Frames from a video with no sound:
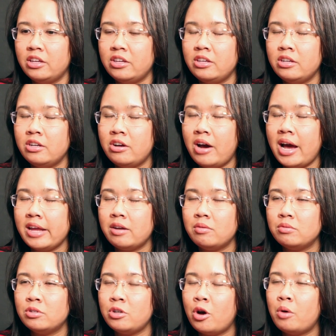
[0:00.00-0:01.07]
You know, I
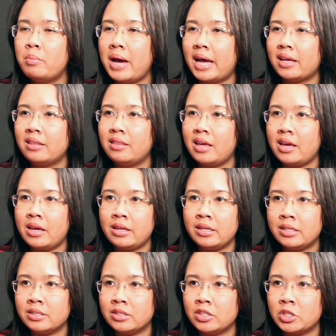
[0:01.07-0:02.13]
don't know back in the
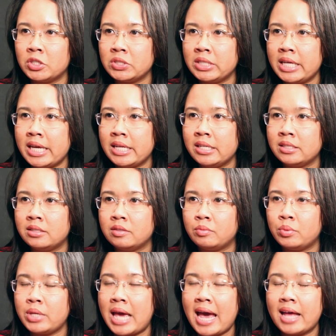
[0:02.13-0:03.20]
80s, in the early 80s,
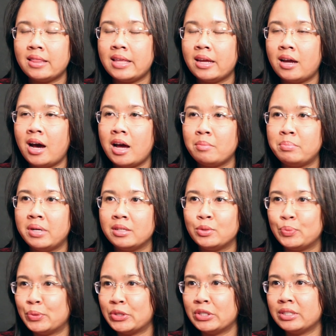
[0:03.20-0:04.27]
if we had that hot
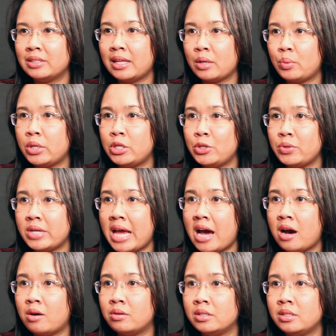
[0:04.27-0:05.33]
buzzword like we do
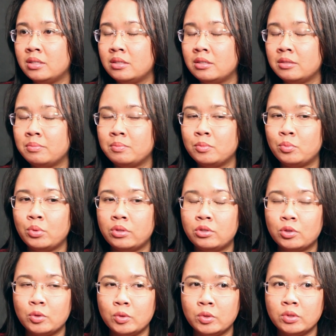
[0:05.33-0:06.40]
now with
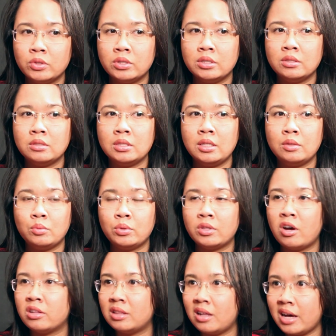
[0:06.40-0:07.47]
schools and with
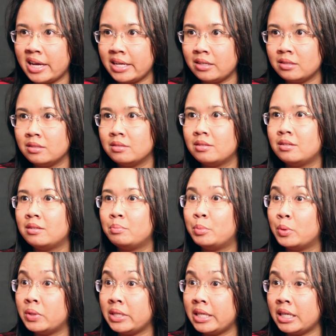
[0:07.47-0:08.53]
online
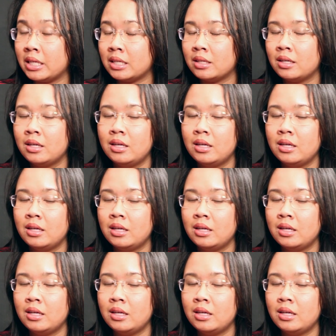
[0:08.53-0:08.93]
bullying.